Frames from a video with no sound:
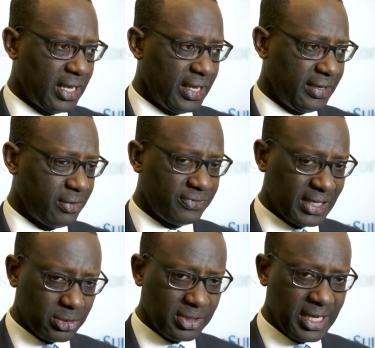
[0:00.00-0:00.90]
And
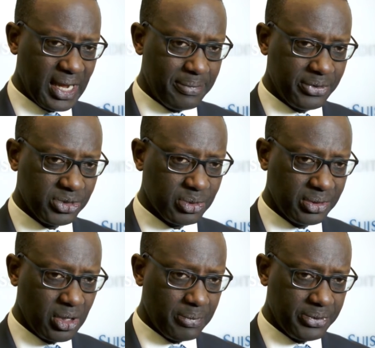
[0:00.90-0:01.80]
that only happens
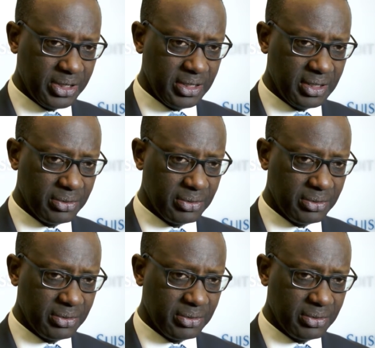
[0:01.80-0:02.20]
when a company